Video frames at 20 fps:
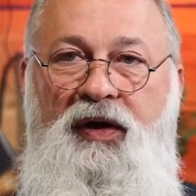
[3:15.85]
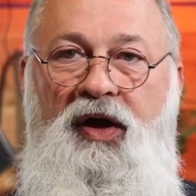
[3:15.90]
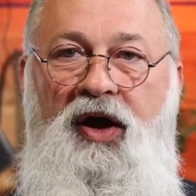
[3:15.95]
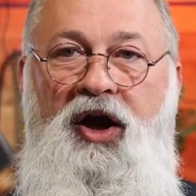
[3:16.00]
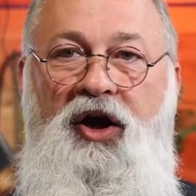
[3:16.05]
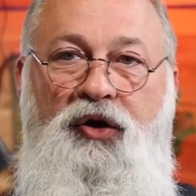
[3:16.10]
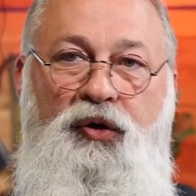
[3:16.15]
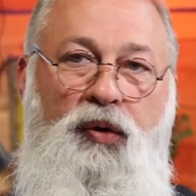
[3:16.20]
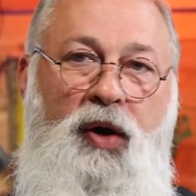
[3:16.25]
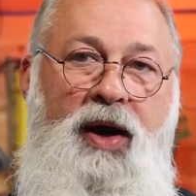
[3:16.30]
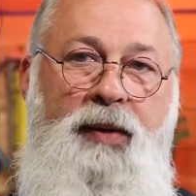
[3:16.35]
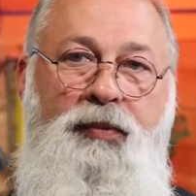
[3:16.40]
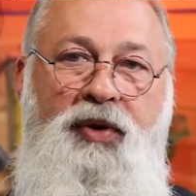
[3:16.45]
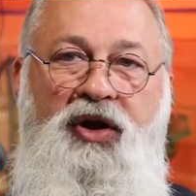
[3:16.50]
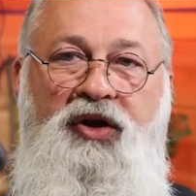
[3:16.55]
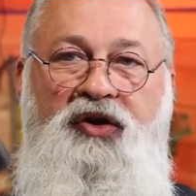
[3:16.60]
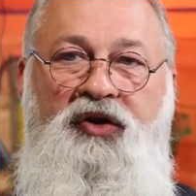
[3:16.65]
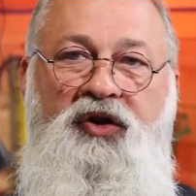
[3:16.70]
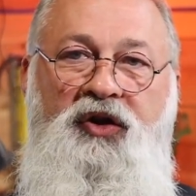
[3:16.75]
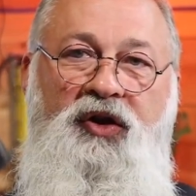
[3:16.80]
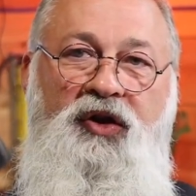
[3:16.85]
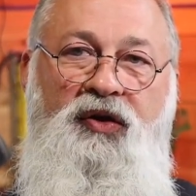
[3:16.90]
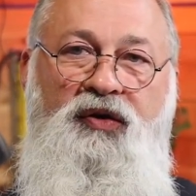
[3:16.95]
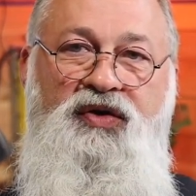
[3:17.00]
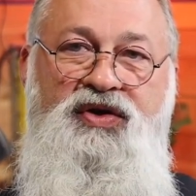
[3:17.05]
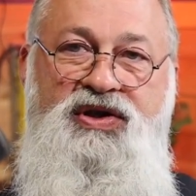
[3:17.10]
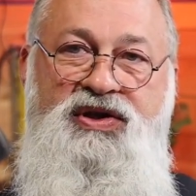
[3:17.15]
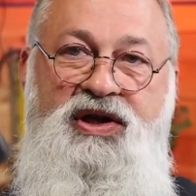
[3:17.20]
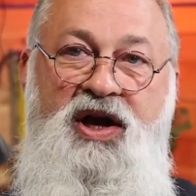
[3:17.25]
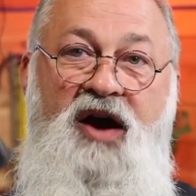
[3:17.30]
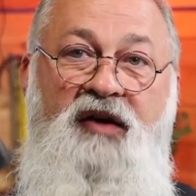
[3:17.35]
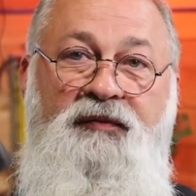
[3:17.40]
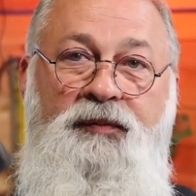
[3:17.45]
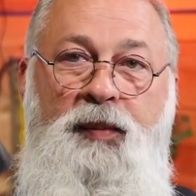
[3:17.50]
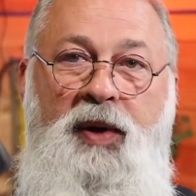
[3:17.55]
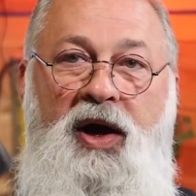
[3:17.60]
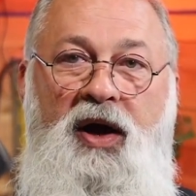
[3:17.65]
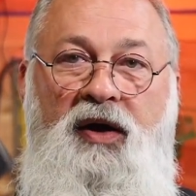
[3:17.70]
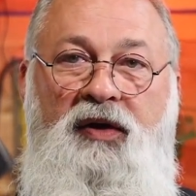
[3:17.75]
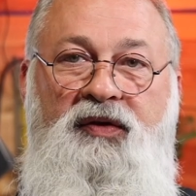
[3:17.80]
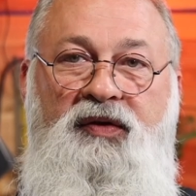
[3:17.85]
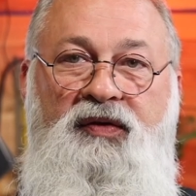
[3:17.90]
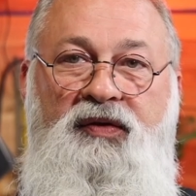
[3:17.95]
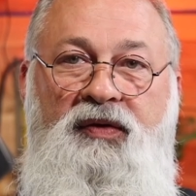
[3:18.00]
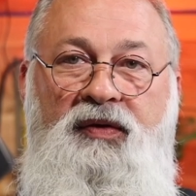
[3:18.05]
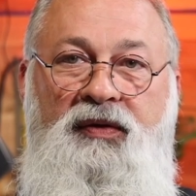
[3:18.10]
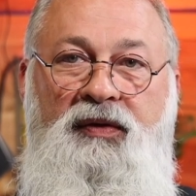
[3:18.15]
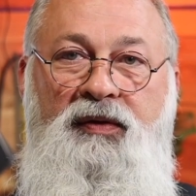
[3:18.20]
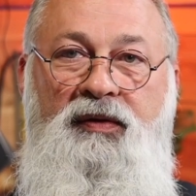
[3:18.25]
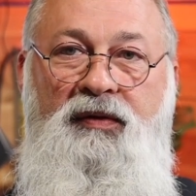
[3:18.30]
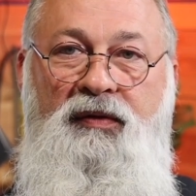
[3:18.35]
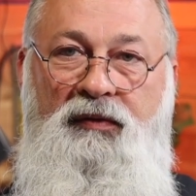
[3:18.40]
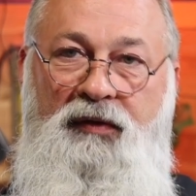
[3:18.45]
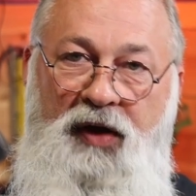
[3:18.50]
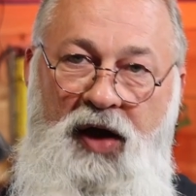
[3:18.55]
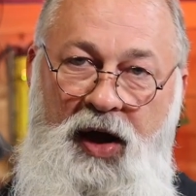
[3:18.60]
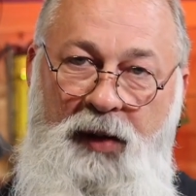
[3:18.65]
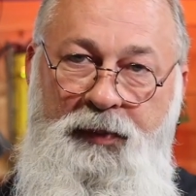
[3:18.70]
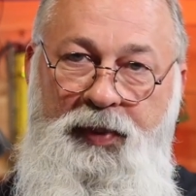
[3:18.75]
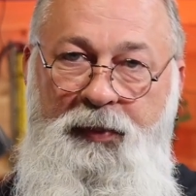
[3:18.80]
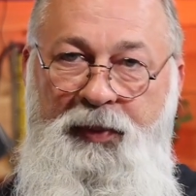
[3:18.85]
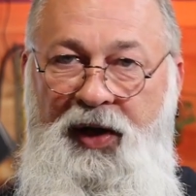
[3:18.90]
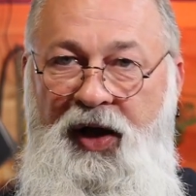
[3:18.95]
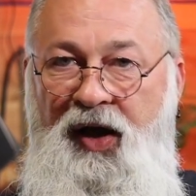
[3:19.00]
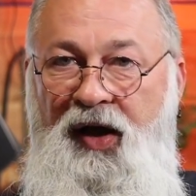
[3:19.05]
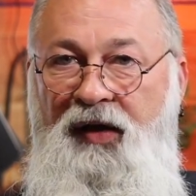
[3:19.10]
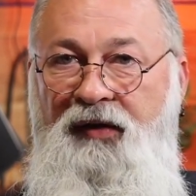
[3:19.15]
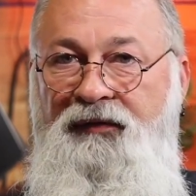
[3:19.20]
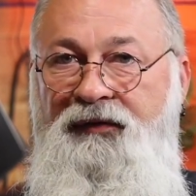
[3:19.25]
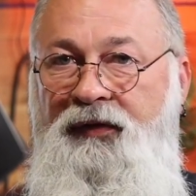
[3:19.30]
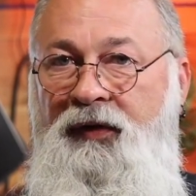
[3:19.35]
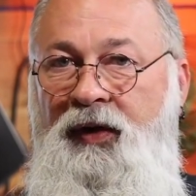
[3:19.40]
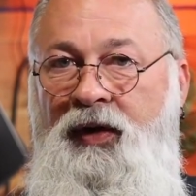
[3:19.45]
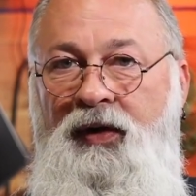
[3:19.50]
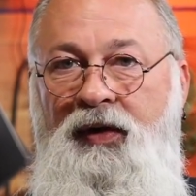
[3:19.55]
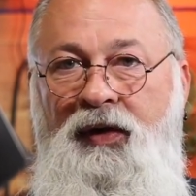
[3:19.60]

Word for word: a great big huge softbox up above.